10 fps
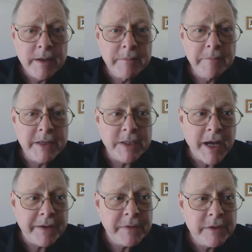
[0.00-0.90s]
but you
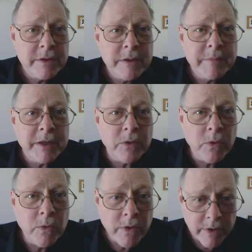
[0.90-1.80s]
have to do them in
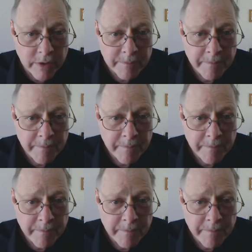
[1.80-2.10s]
order.